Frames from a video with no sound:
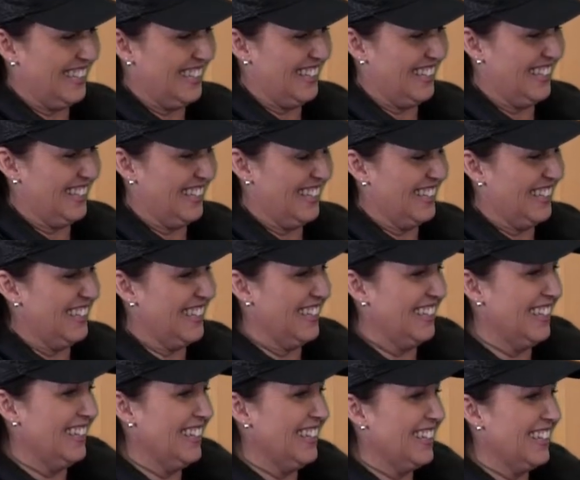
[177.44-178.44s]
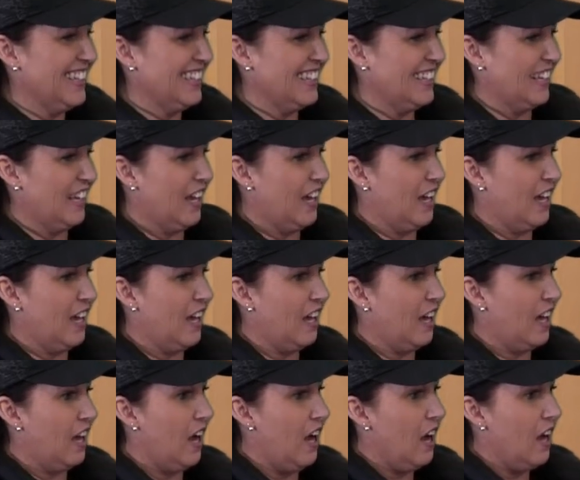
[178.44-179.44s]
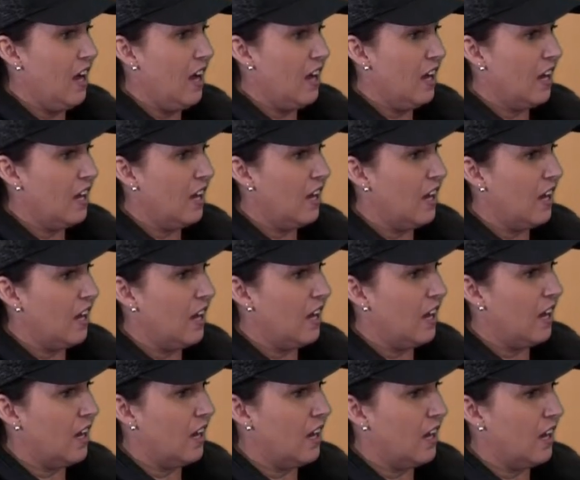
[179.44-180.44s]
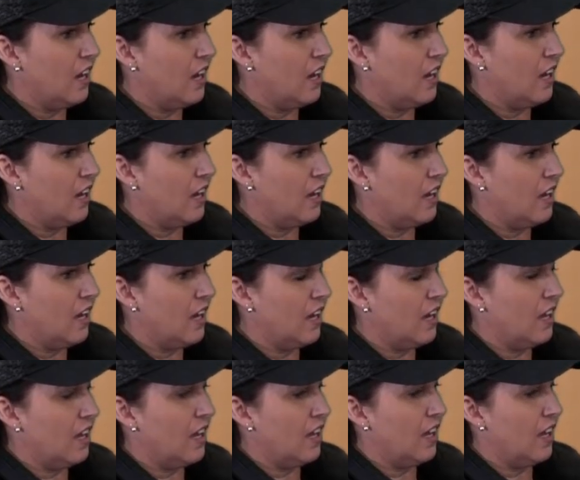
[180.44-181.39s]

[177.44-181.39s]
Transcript: (silent)